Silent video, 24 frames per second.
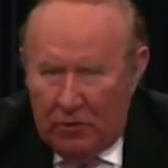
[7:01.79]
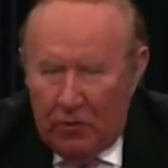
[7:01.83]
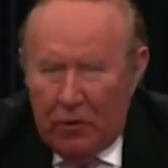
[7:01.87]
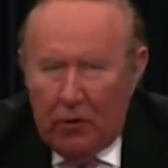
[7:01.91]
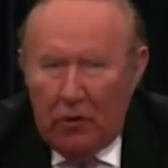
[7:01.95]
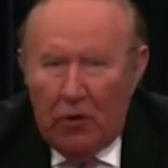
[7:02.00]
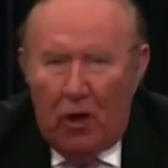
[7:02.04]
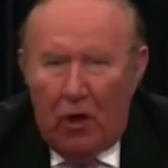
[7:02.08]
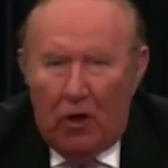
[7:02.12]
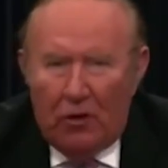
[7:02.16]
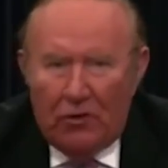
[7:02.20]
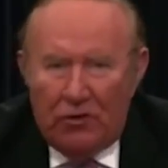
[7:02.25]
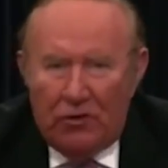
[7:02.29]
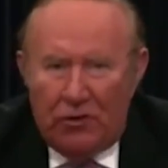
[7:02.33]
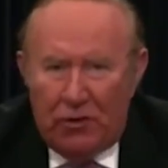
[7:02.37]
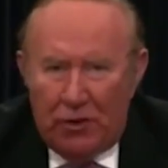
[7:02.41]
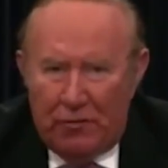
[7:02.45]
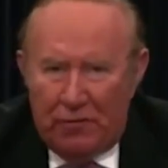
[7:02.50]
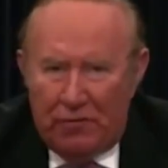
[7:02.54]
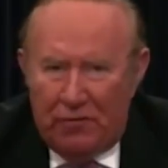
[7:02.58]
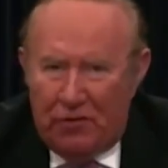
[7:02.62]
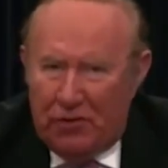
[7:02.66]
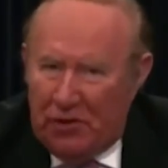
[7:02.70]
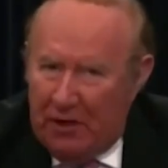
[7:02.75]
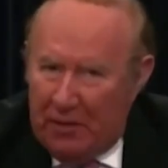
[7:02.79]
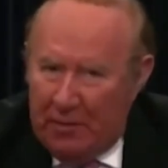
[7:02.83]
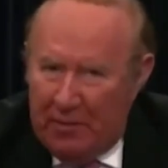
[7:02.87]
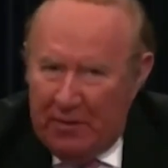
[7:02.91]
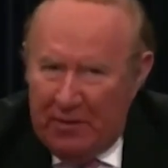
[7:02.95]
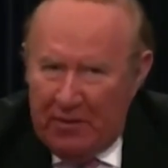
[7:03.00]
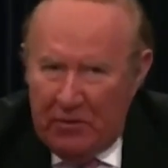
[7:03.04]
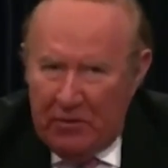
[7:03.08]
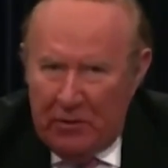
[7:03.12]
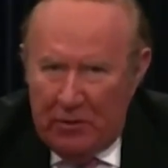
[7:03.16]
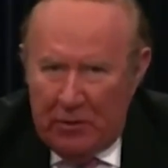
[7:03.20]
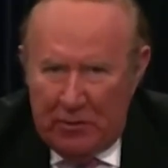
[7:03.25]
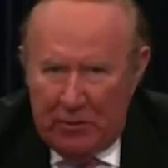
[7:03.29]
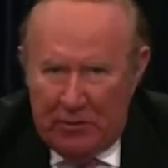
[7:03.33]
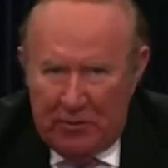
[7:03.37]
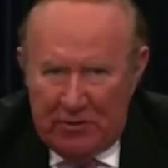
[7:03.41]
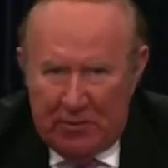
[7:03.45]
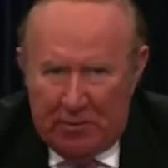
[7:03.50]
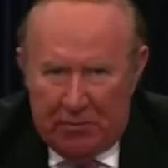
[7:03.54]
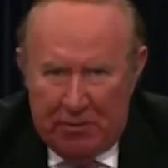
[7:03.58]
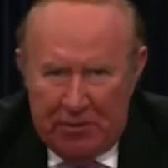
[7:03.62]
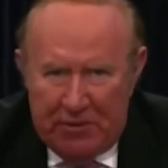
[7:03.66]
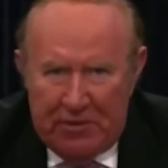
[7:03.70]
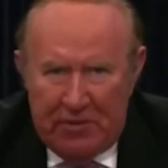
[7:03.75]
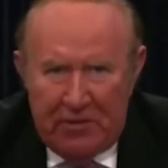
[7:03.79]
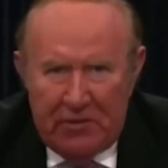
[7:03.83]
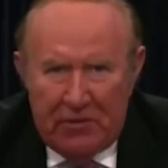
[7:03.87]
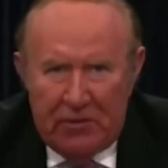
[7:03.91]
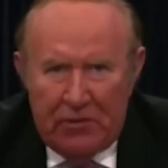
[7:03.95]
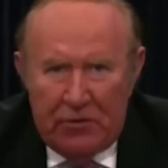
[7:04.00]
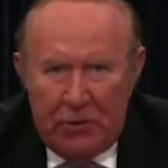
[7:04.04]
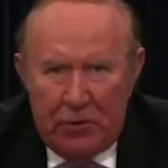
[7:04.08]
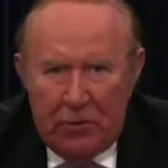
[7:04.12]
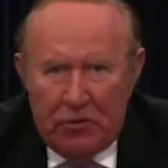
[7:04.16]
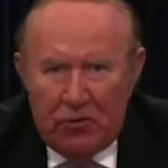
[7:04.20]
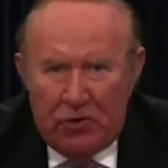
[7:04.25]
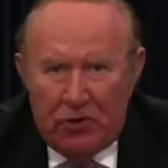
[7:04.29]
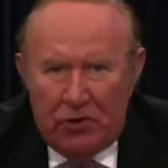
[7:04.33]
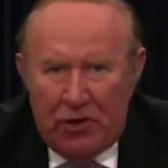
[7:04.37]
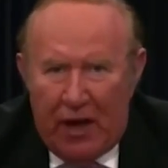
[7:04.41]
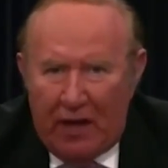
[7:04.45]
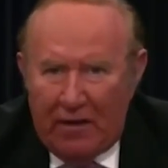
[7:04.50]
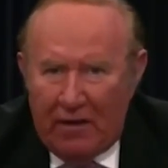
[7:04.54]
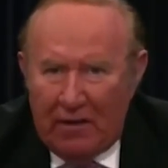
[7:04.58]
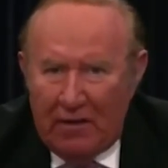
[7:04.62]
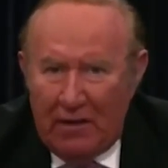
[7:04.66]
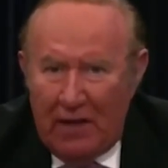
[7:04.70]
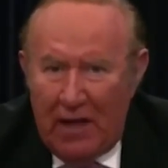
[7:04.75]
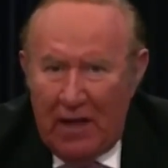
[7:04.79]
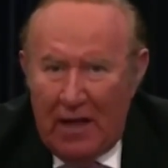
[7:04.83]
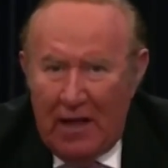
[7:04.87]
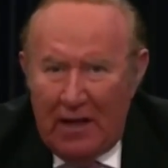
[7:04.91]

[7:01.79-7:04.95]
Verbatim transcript: launch of GB News, Britain's news channel